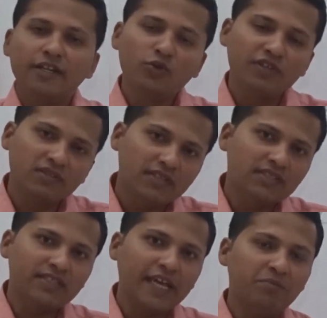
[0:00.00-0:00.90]
During this
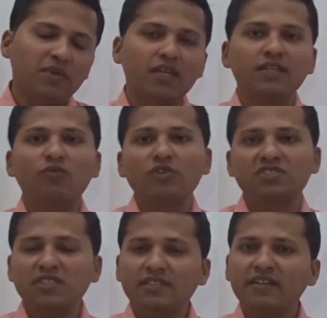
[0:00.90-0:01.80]
time, he was
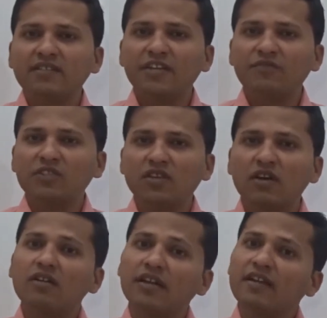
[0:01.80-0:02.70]
detected with
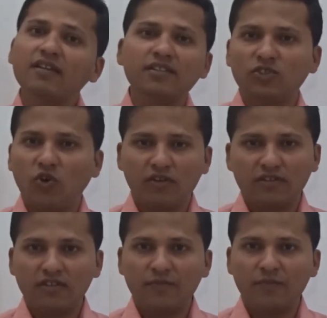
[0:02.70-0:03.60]
a rare
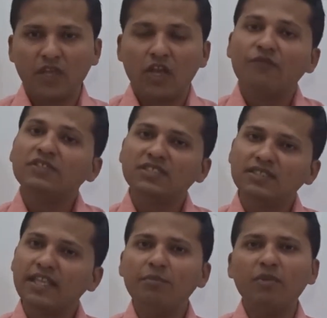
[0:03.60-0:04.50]
disorder which is
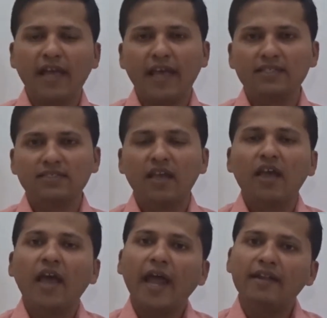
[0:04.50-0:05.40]
named as
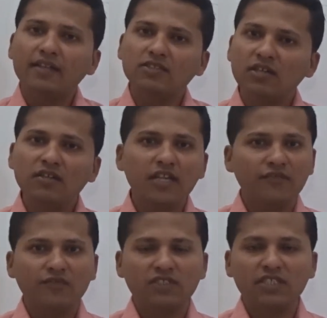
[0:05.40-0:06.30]
Attention
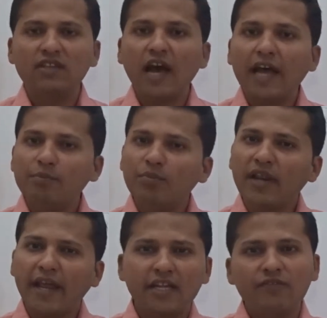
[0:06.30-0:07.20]
Deficit
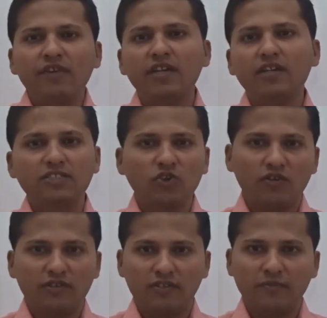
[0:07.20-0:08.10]
Hyperactivity
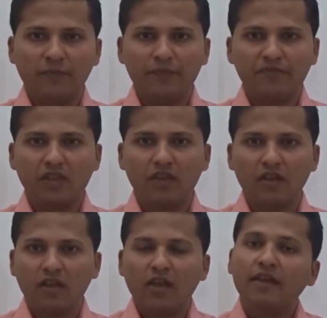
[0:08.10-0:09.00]
Disorder.
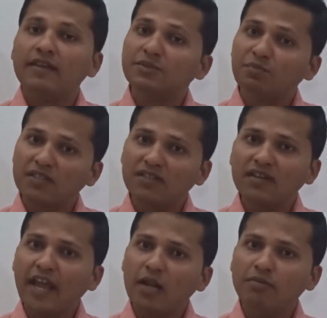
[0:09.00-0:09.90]
His mother
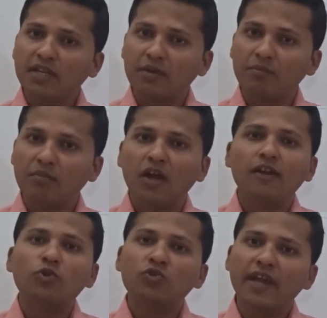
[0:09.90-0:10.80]
helped him
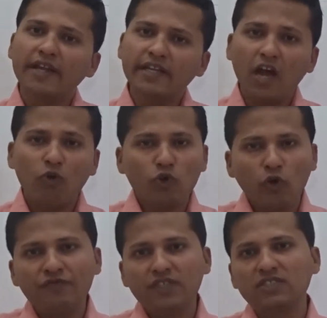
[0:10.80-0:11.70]
to get out
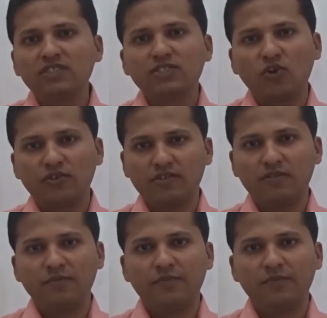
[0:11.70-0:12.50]
of this disorder.